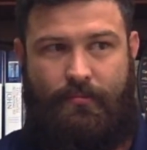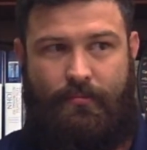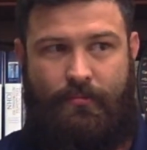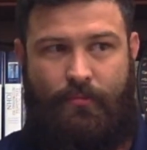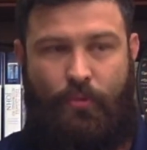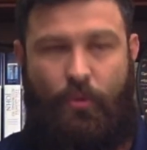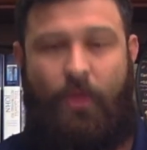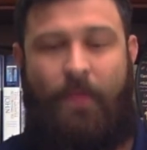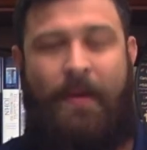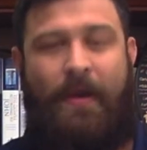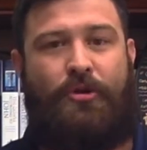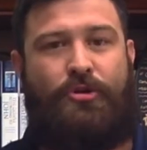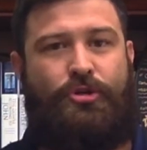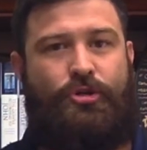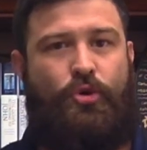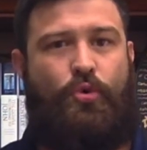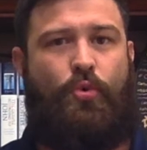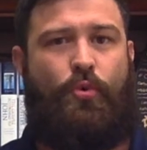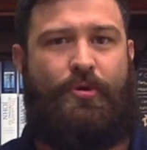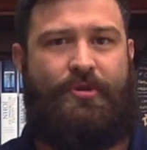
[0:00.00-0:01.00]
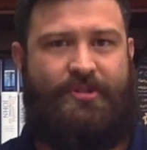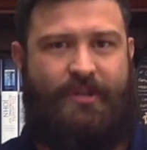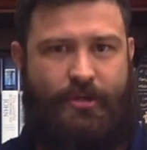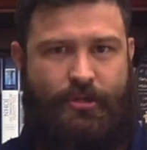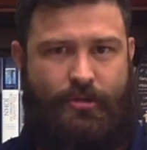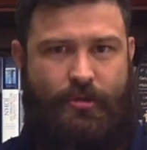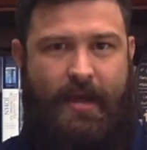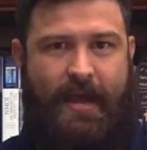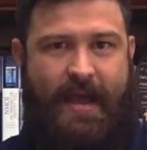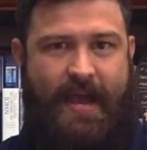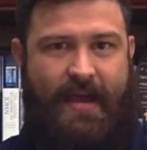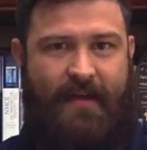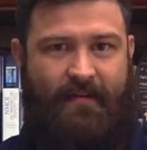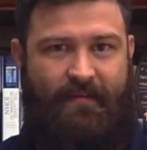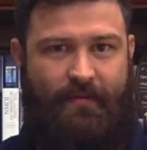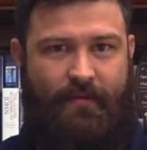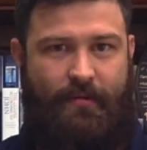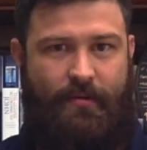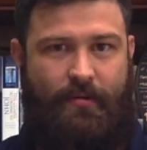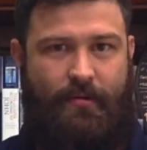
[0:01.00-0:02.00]
What about chores that you have?
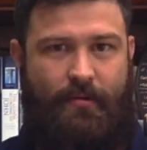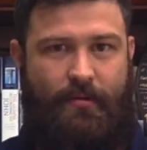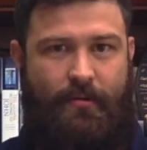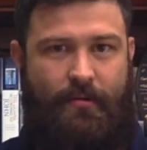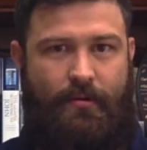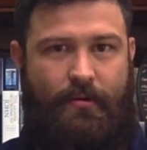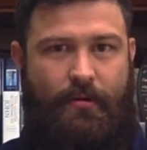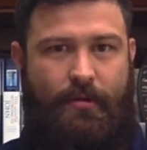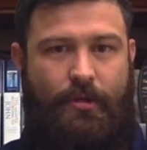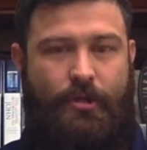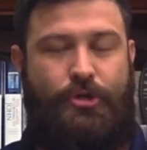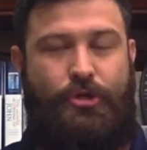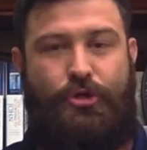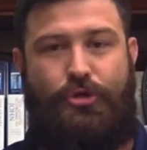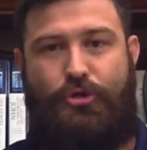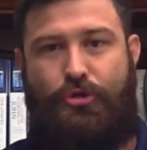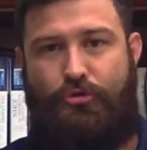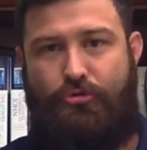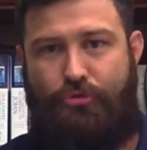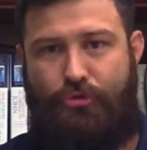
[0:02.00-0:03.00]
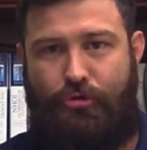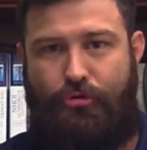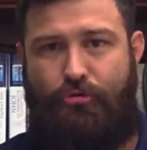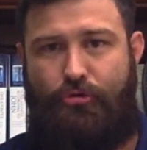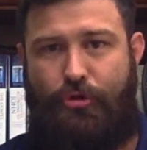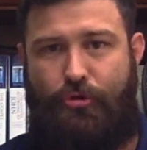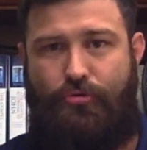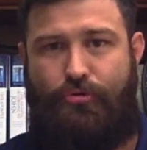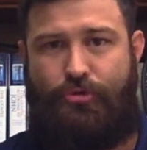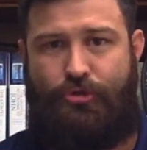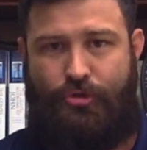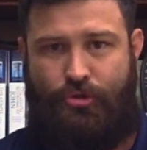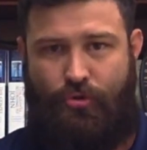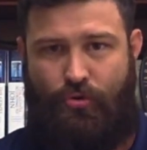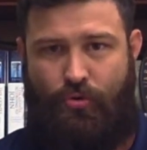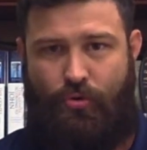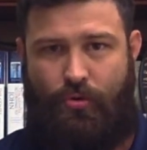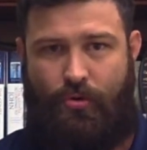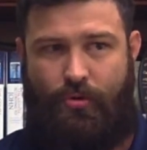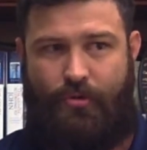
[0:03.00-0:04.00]
Do you do those
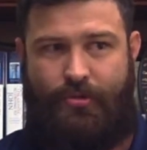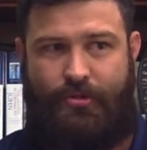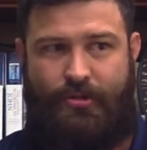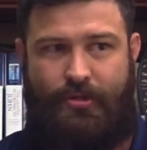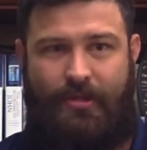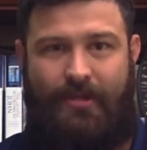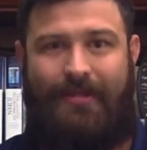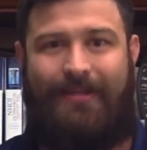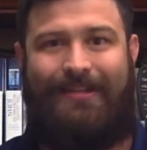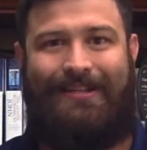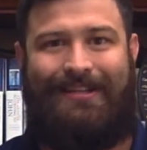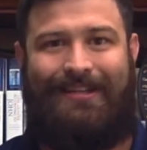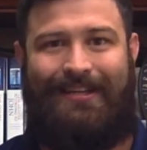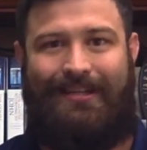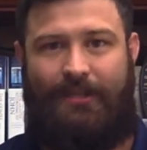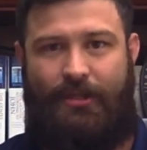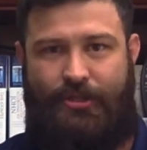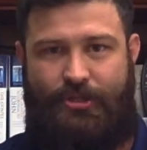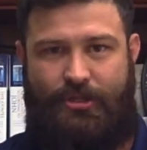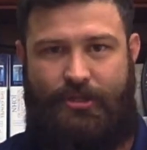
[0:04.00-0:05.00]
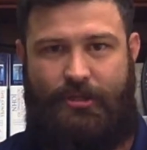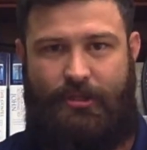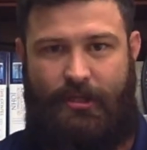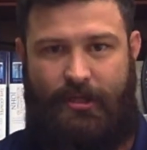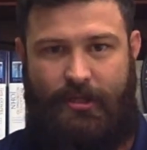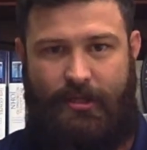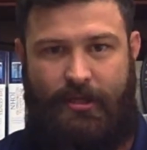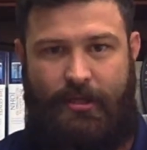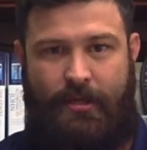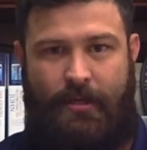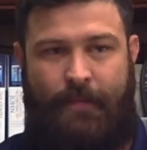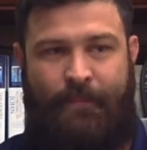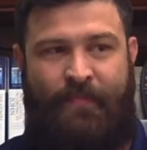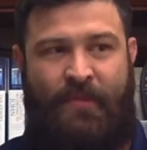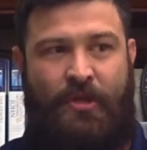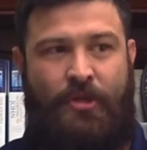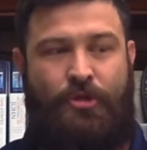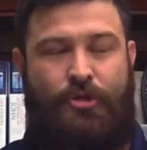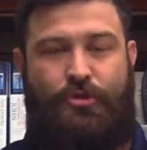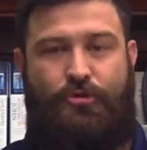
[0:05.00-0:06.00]
chores diligently?
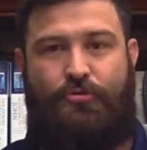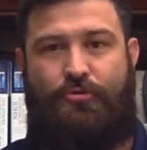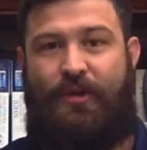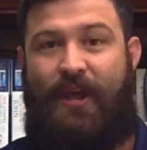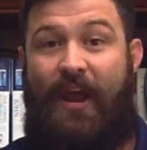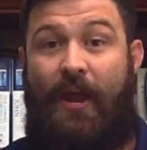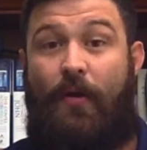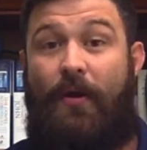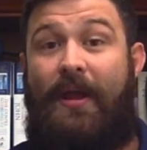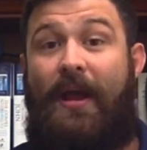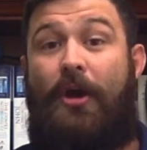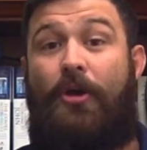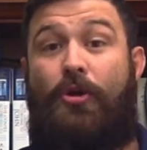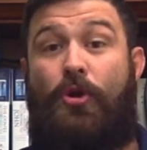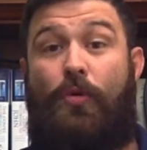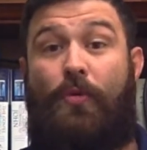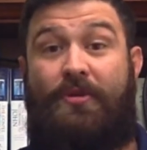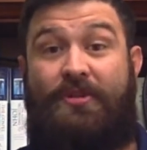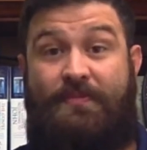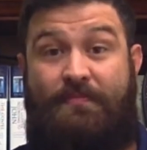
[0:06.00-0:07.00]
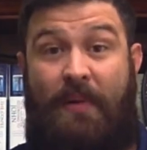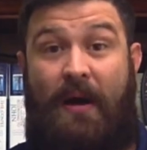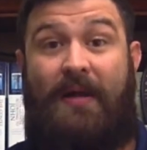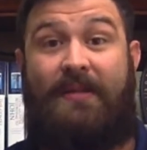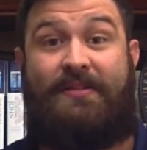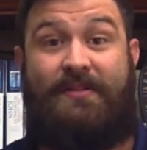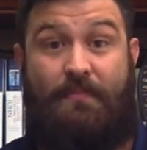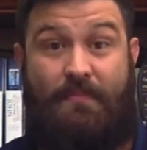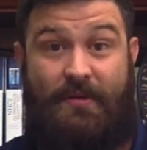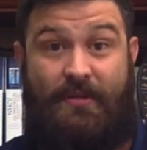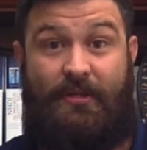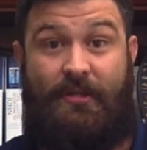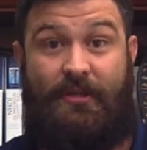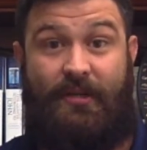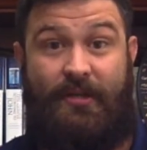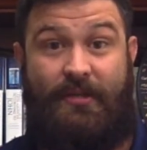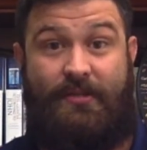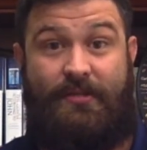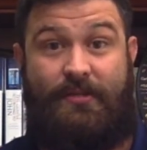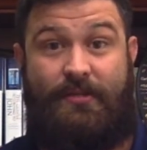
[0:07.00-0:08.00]
Do you carry out your
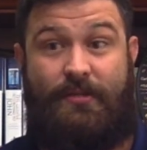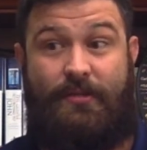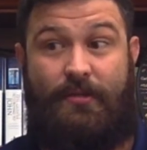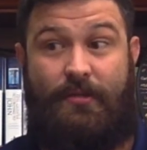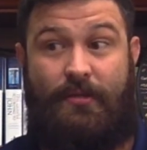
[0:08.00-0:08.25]
responsibilities